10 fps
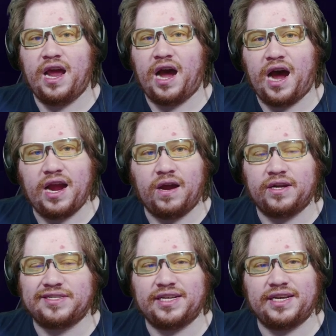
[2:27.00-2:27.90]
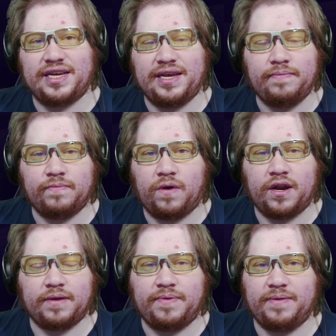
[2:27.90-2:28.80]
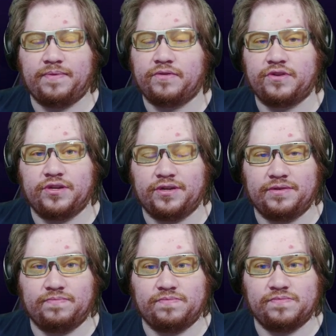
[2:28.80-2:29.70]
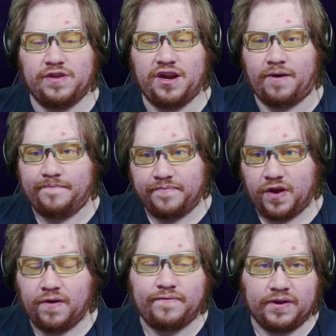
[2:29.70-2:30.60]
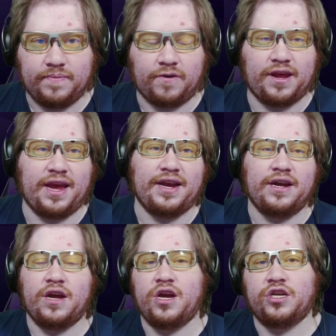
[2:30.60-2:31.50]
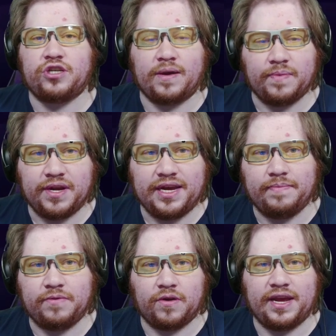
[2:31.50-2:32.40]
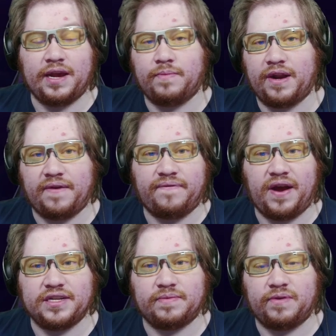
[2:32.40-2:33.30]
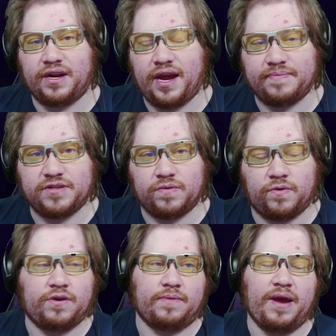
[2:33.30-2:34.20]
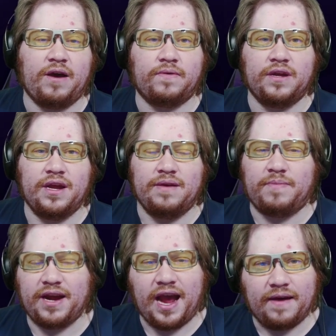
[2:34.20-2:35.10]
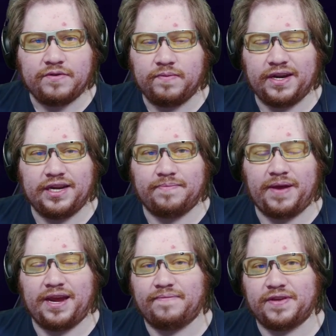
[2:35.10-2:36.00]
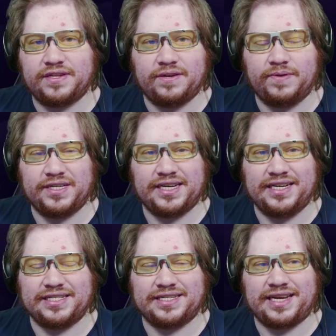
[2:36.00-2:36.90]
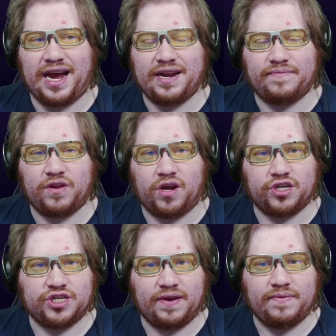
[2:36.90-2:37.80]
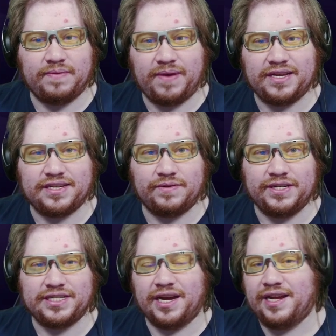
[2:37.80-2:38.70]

I honestly keep wanting people to, you know, hopefully partake. So I'm going to keep looking, and when I find someone, an episode will come out. But I have to really debate if the series is kind of a longevity-based series,